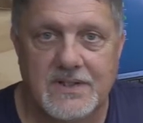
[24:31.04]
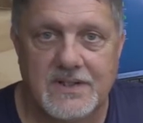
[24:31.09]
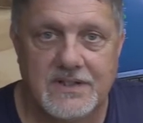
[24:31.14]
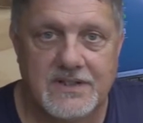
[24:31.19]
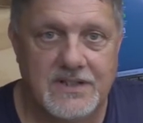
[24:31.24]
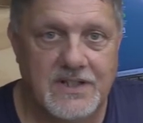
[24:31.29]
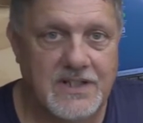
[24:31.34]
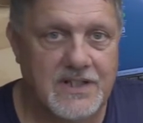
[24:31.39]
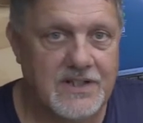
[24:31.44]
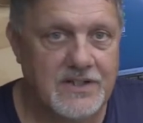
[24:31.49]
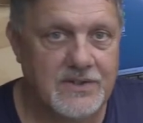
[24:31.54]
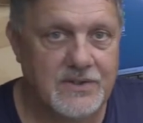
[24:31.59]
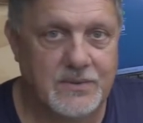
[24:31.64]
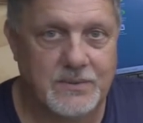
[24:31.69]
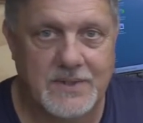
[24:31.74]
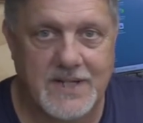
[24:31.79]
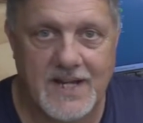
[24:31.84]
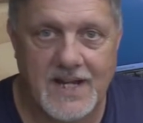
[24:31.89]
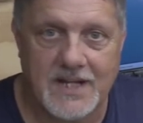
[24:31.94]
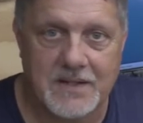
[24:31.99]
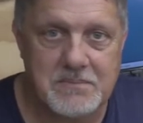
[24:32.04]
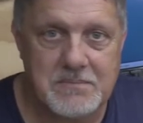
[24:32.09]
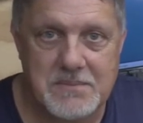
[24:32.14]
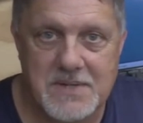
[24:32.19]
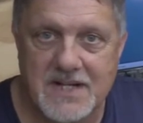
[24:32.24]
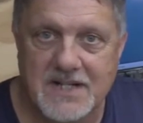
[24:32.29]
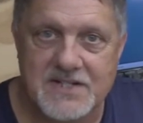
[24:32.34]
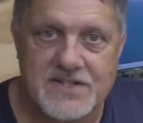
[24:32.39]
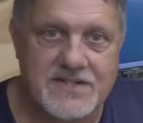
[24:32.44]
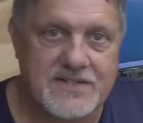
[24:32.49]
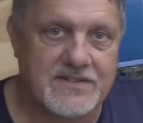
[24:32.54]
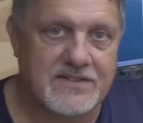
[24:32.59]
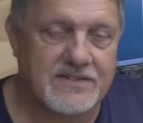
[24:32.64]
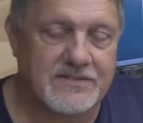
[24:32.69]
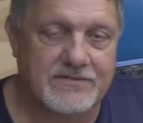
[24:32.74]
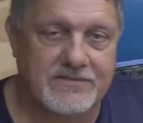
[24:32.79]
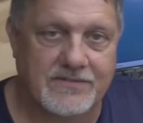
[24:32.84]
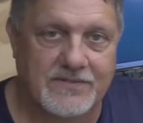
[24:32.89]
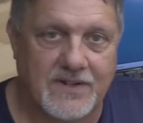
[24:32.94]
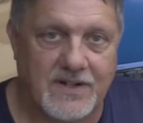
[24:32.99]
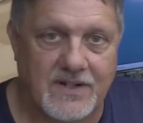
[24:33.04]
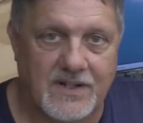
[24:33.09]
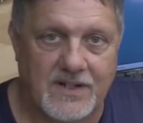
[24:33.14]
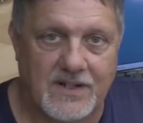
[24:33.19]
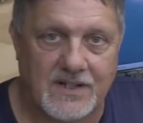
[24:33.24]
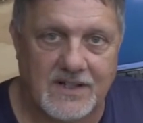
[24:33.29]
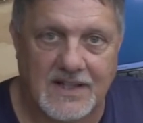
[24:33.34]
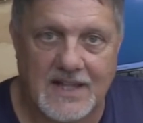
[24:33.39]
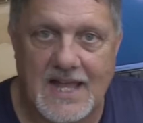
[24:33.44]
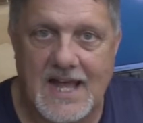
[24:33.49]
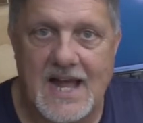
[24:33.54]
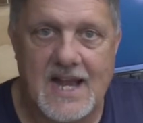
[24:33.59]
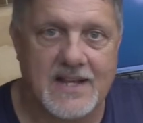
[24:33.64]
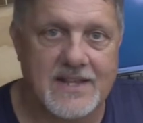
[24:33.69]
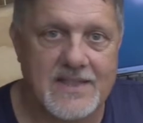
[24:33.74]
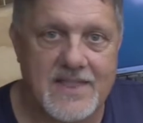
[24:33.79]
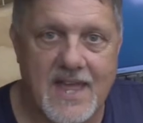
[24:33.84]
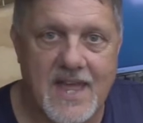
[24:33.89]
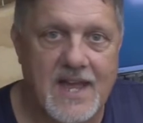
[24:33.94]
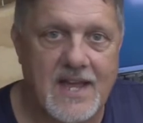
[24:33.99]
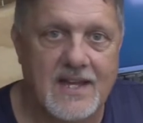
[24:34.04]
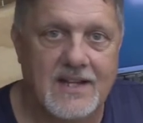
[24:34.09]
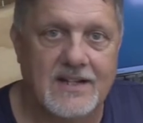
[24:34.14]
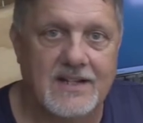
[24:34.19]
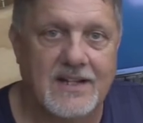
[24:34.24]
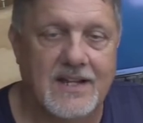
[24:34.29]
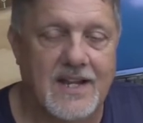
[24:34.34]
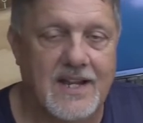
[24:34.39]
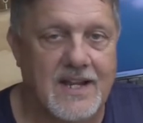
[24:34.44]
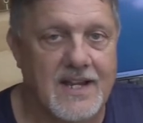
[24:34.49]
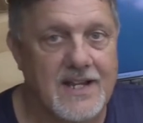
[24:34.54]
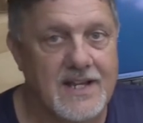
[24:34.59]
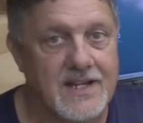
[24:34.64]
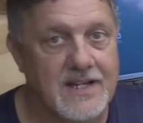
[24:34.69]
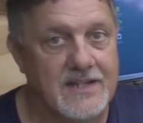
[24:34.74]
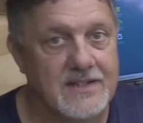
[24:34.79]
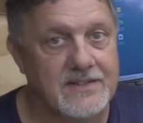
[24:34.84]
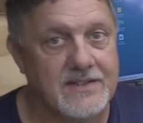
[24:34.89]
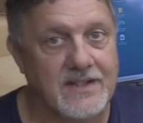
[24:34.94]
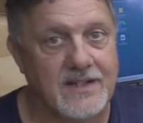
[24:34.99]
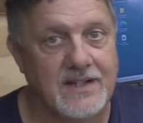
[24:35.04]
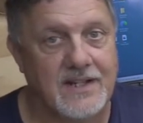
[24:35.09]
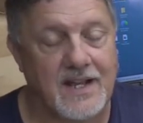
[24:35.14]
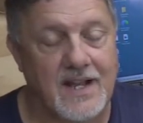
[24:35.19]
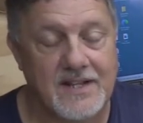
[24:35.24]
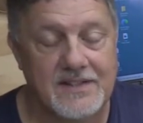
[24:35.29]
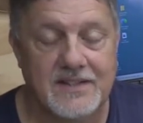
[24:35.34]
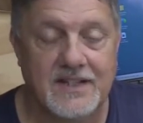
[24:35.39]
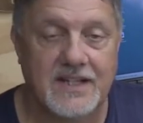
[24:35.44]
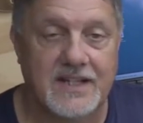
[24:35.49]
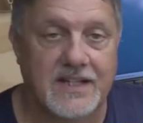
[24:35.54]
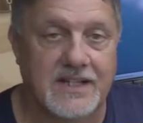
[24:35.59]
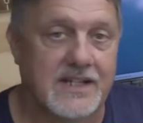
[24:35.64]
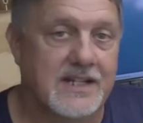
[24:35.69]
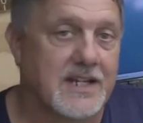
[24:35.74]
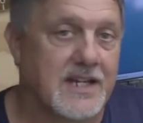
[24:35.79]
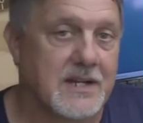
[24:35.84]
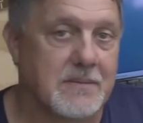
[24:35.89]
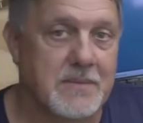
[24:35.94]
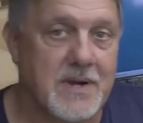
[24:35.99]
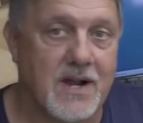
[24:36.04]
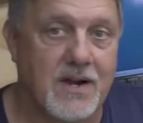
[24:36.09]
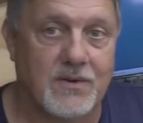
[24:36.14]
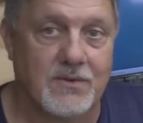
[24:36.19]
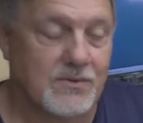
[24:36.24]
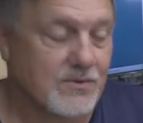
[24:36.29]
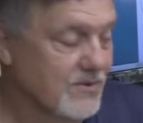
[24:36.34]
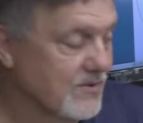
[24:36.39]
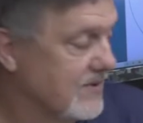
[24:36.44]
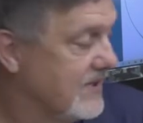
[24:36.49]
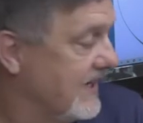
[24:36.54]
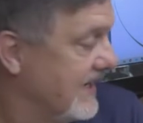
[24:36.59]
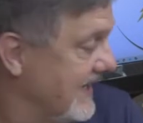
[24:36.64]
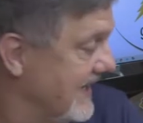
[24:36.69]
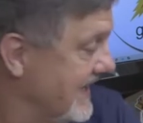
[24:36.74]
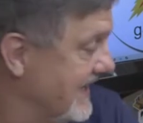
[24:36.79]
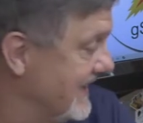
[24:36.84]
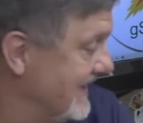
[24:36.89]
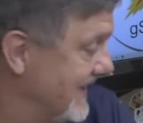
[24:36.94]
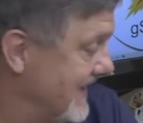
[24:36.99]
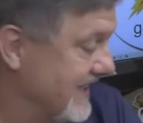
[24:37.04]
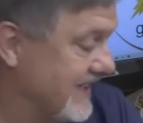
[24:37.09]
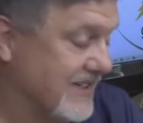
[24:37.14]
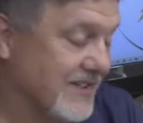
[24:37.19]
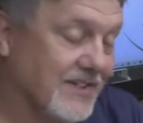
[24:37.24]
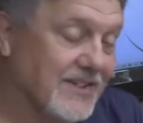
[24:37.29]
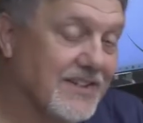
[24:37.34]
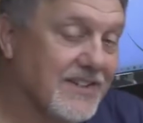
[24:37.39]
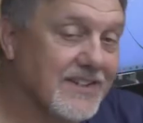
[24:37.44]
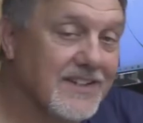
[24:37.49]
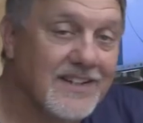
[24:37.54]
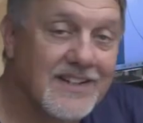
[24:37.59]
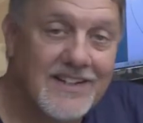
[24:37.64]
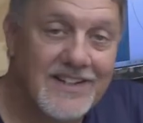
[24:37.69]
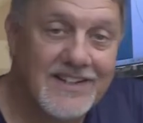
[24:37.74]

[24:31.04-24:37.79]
you know, we had a mix of a lot of that, and I think it came out really good.